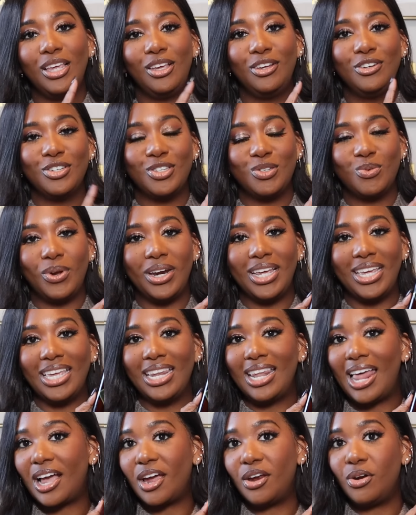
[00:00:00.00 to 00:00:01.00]
and you just want to get
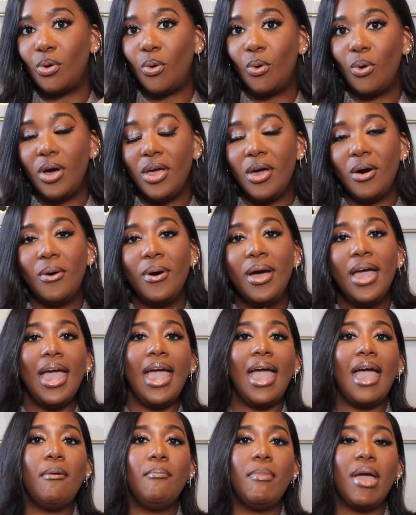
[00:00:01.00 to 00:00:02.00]
like an oil
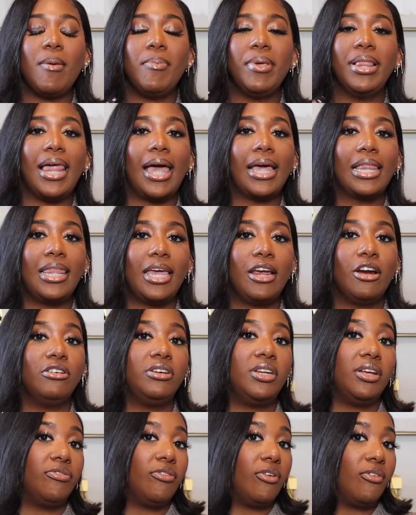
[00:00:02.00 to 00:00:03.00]
and maybe like layer
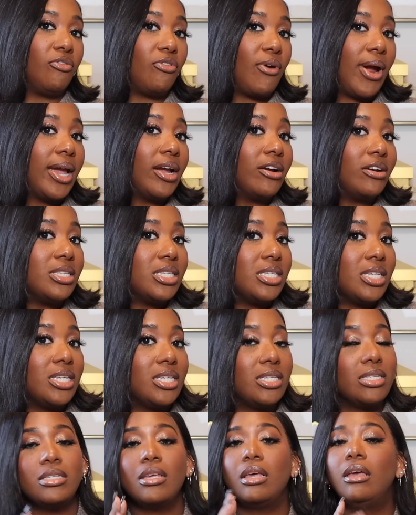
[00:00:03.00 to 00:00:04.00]
different
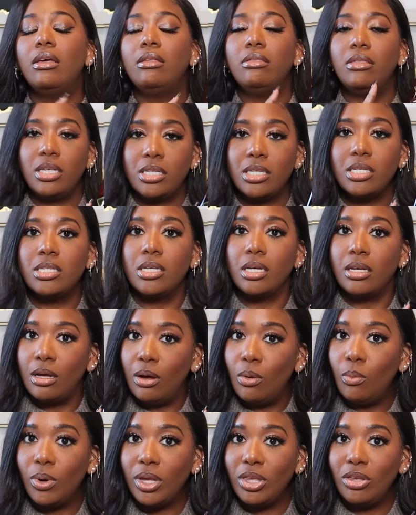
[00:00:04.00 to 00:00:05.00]
fragrances, this is a
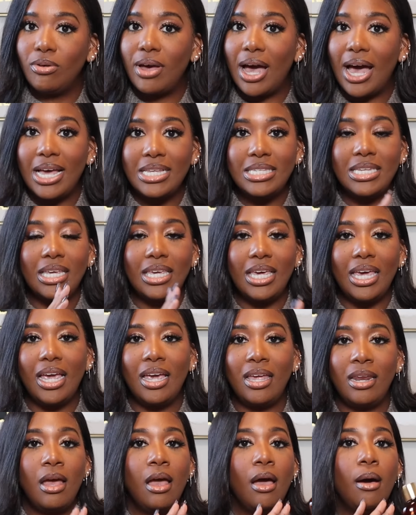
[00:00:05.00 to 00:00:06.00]
good one, you guys.
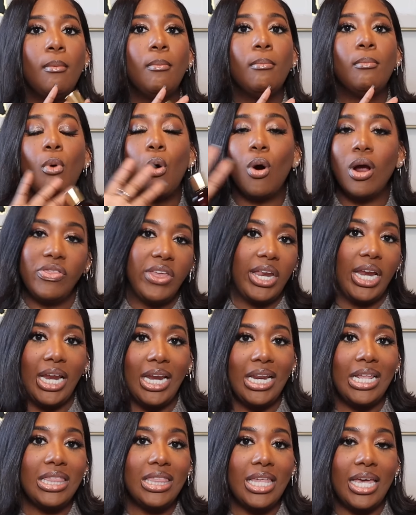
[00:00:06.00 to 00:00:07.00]
Again, more than
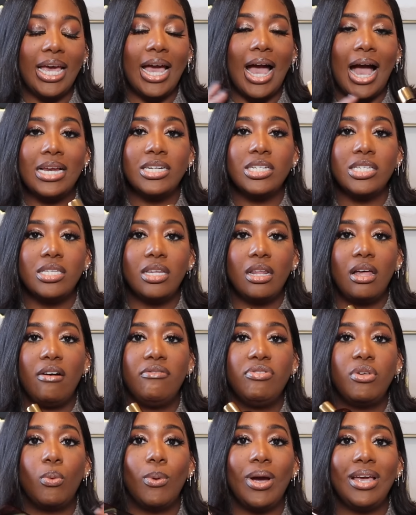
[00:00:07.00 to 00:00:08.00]
anything, I just
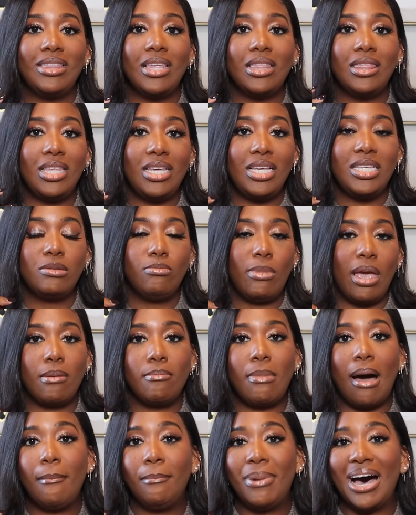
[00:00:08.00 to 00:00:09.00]
love the way that these make
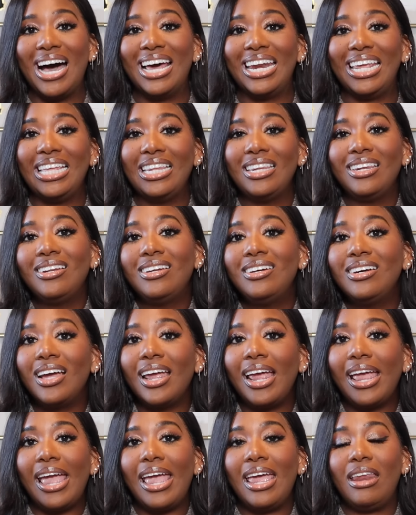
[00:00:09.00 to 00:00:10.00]
my body look
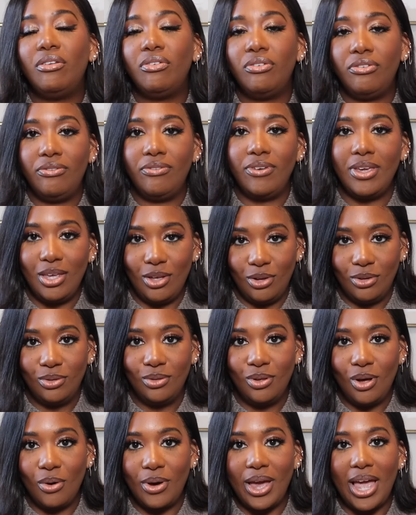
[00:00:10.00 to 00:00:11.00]
and feel.
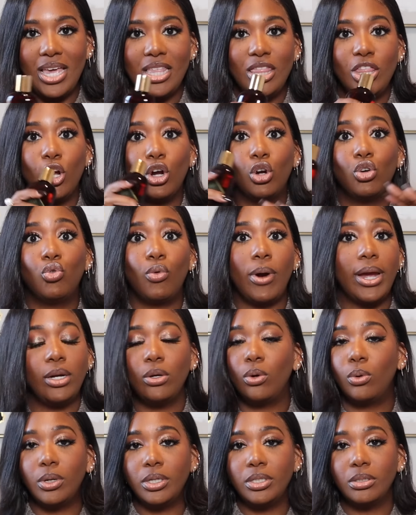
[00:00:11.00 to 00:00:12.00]
Okay, they're great
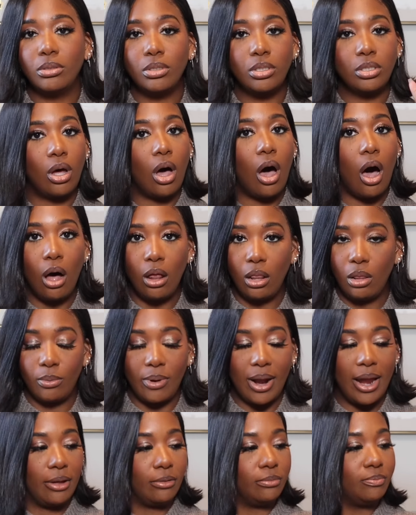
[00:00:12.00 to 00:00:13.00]
oils all
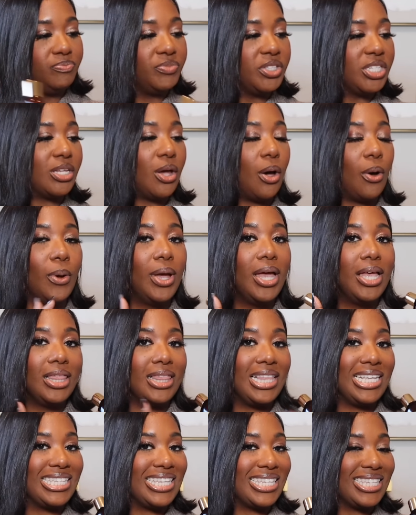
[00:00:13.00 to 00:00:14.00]
around. So,
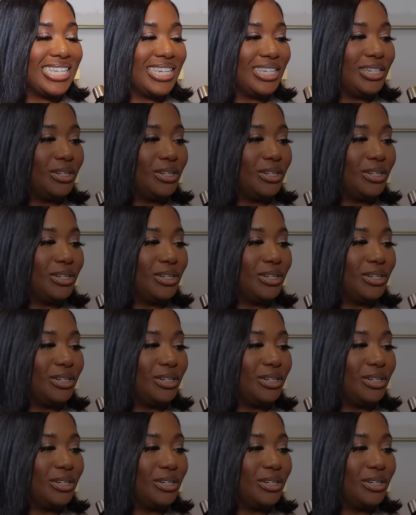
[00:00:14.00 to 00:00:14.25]
this is a